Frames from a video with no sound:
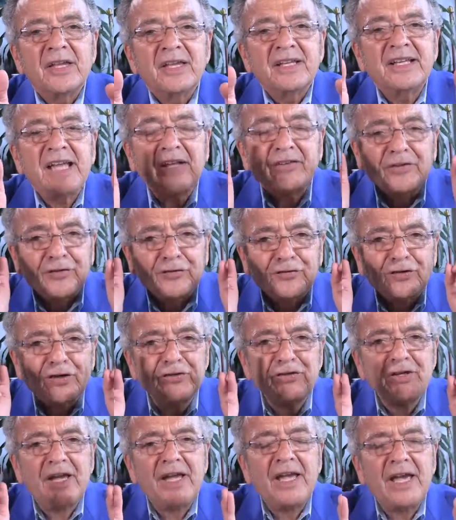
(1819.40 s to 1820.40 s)
Get this in
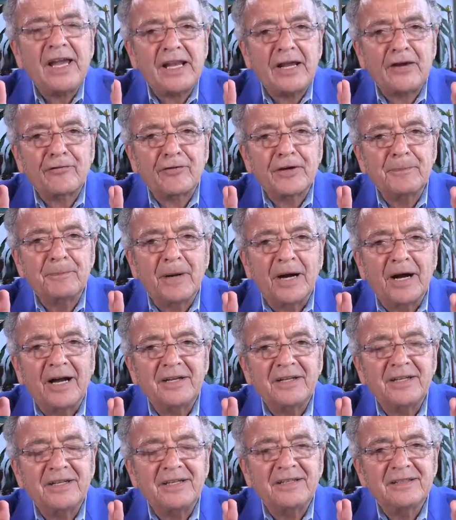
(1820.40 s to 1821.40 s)
your head,
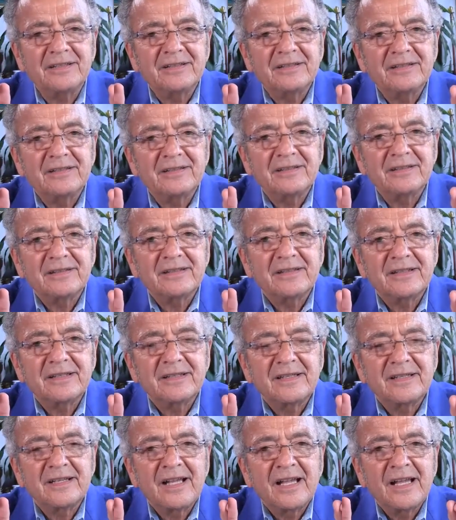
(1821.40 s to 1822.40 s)
everybody.
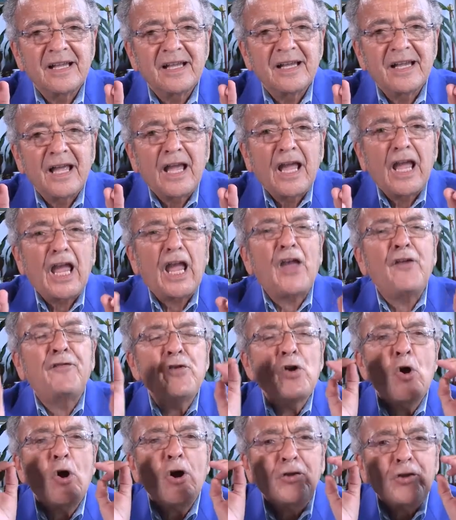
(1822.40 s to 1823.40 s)
If
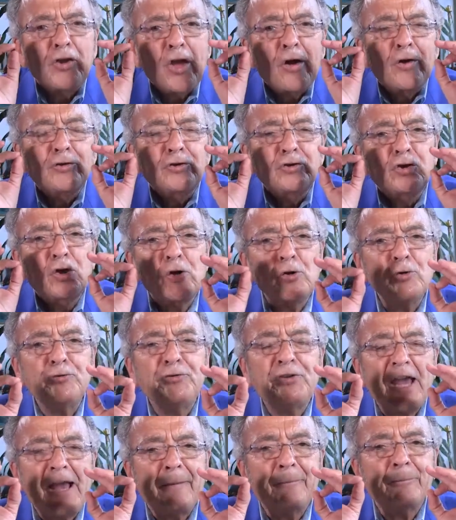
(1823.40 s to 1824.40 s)
you're too
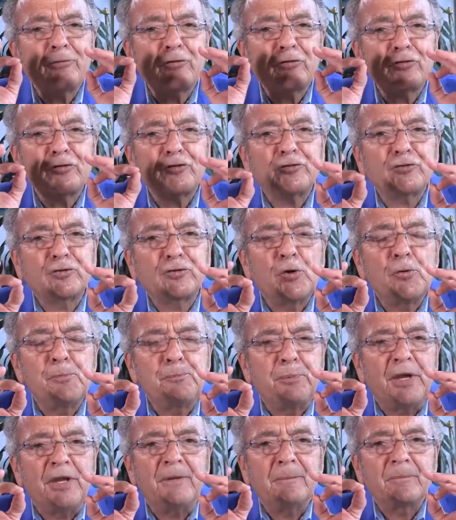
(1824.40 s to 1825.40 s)
damn
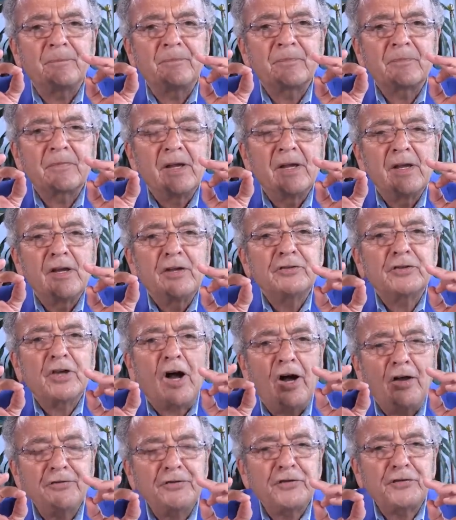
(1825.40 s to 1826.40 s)
stupid to
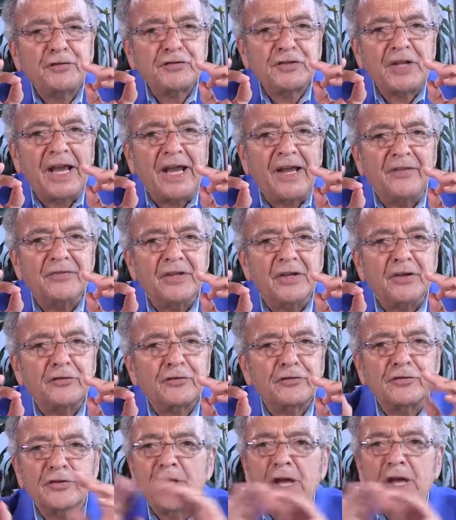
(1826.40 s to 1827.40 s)
understand
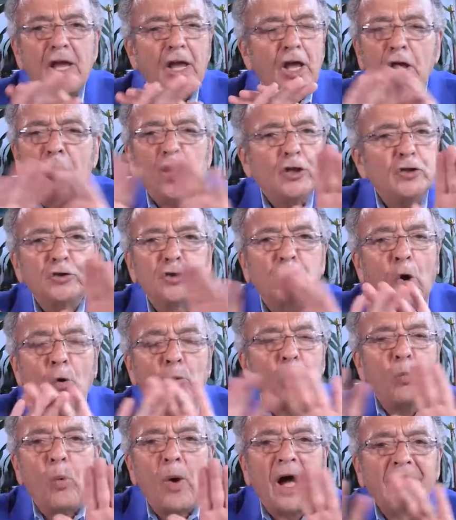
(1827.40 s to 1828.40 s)
this,
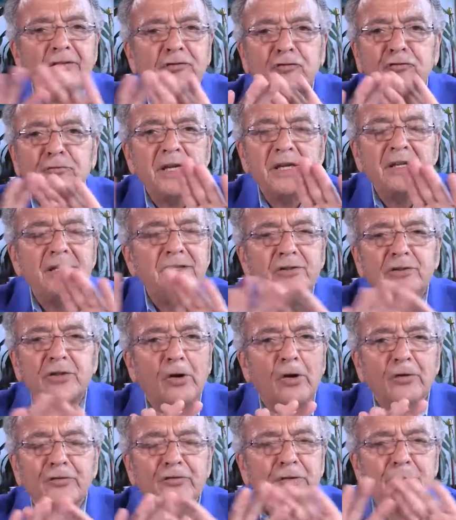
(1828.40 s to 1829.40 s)
don't watch me.
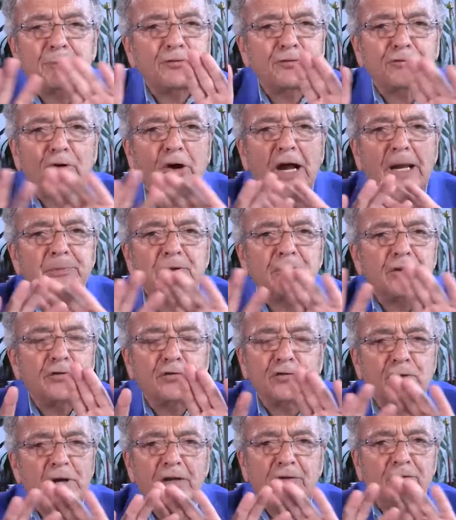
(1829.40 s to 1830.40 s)
Don't subscribe to the
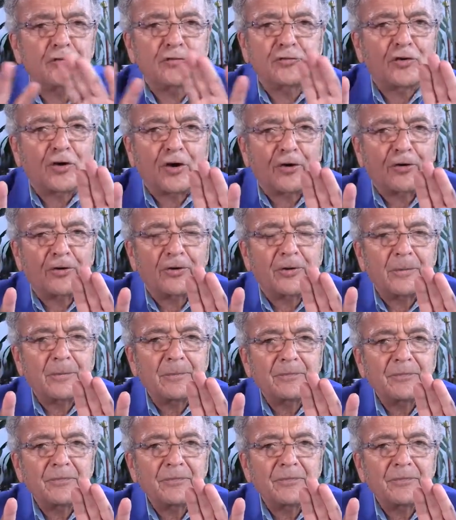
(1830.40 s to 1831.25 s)
Trends Journal.